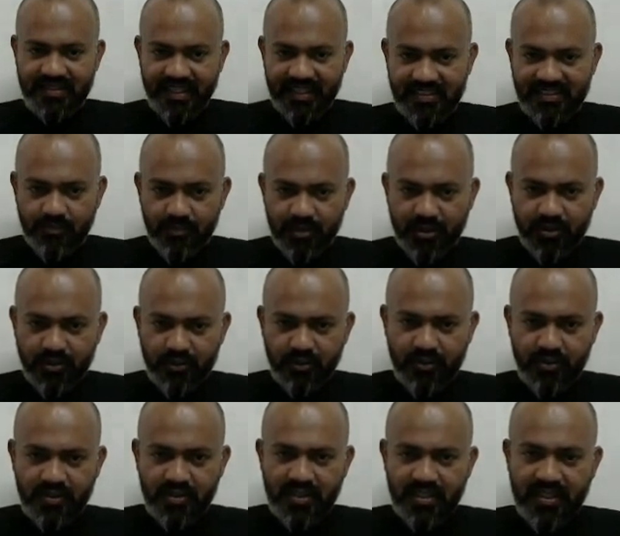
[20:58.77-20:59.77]
case number
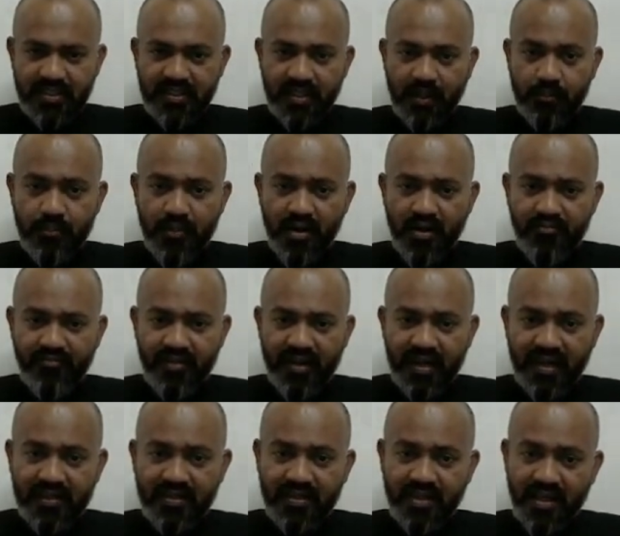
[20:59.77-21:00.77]
2, number of
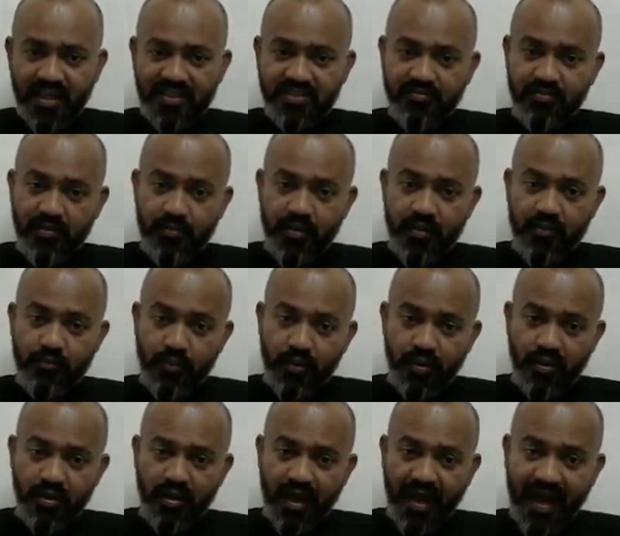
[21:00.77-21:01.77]
electrons will be
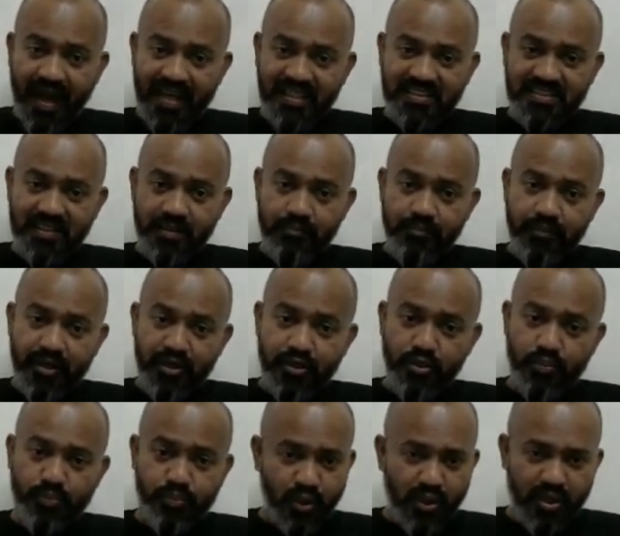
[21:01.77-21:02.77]
more as compared
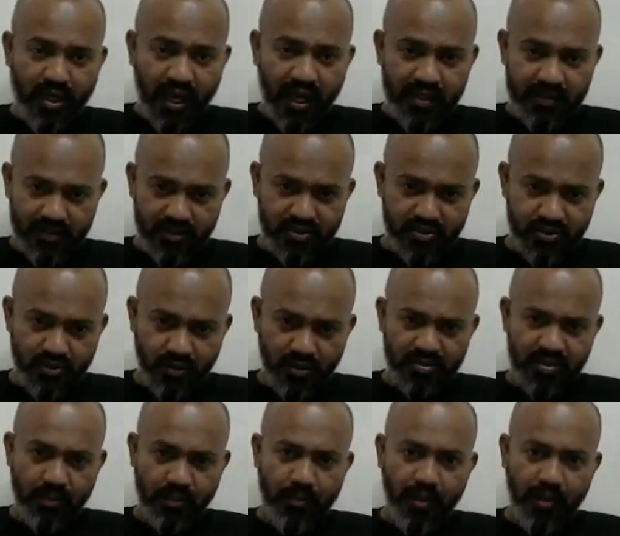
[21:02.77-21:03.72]
to proton, so the